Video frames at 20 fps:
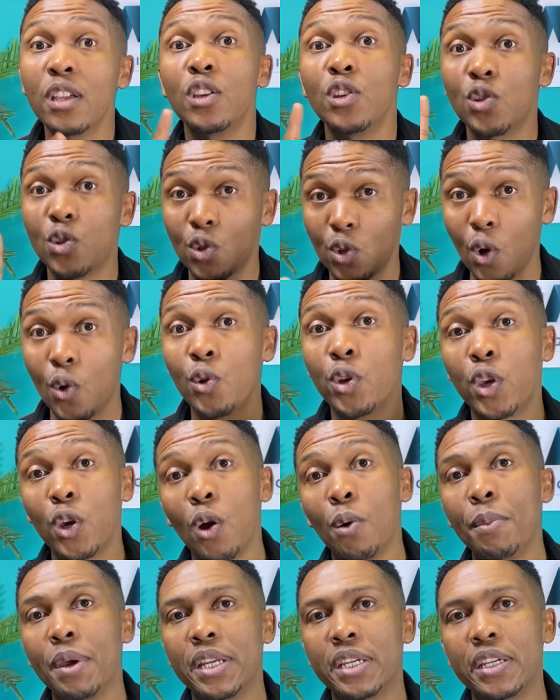
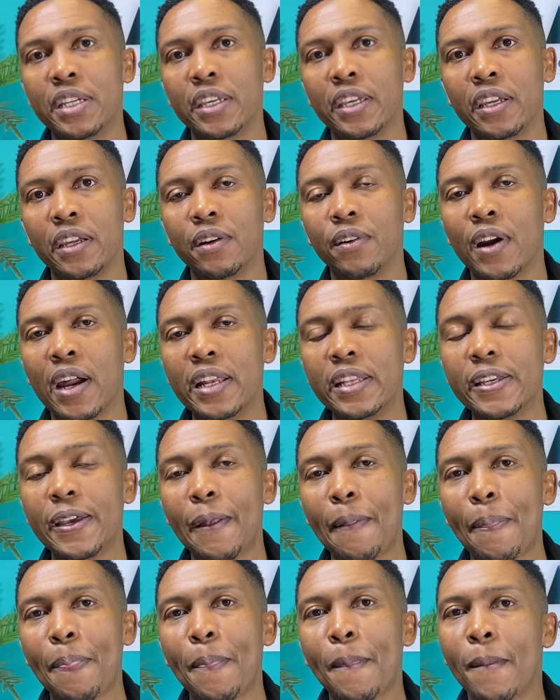stoichiometry, right?
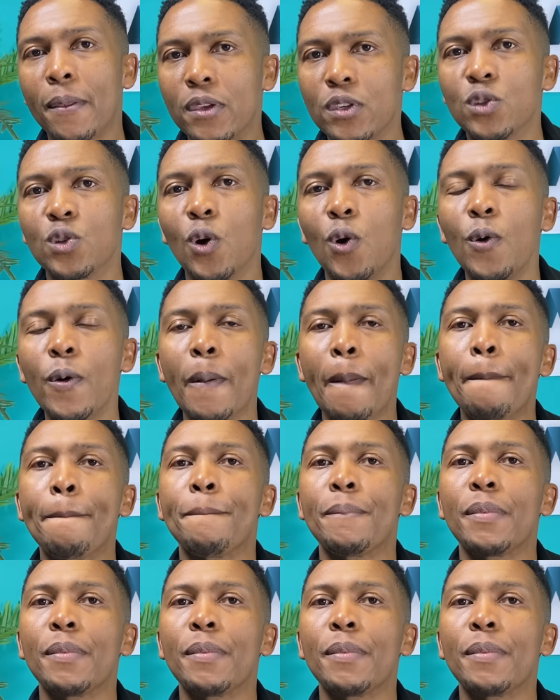So